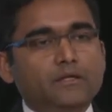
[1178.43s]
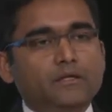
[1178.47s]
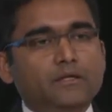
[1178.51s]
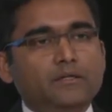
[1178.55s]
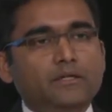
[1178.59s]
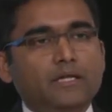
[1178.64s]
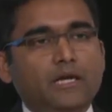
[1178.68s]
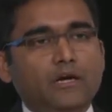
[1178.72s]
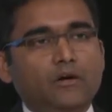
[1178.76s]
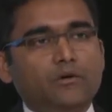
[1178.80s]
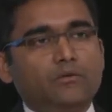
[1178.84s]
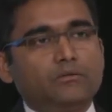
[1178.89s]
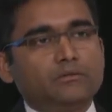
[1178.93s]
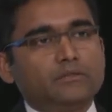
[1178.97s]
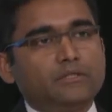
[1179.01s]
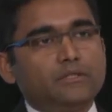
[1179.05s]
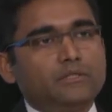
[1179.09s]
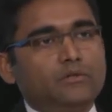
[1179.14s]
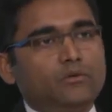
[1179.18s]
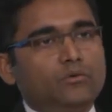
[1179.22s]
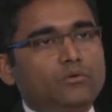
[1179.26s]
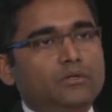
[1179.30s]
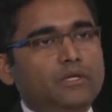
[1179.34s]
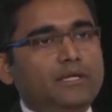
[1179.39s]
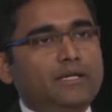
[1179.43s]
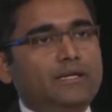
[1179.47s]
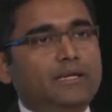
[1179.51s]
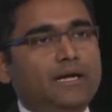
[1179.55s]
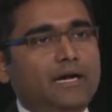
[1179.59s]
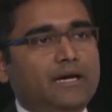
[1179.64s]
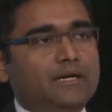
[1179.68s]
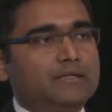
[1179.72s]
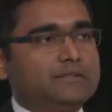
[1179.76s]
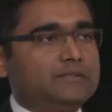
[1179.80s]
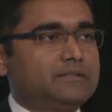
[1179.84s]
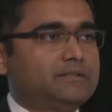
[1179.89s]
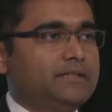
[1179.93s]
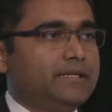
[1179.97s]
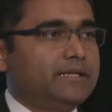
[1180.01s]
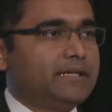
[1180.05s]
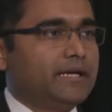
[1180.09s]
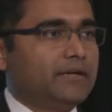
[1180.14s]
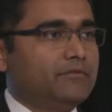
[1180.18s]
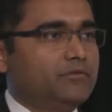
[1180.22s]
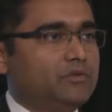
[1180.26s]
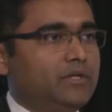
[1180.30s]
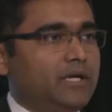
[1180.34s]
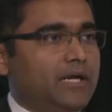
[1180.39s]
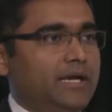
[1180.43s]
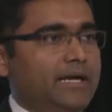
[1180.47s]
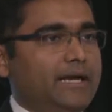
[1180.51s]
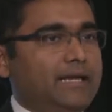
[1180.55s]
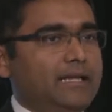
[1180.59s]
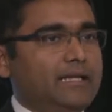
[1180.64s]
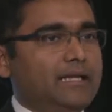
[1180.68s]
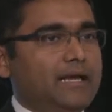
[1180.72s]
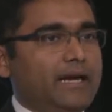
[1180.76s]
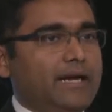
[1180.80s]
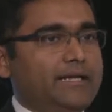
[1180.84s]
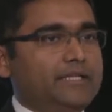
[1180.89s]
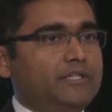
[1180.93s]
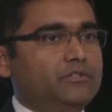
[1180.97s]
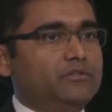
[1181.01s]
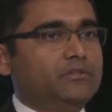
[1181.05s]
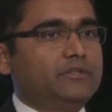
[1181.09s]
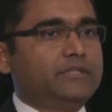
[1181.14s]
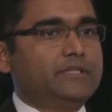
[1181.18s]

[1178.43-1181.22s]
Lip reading: Now, the only last thing I would highlight,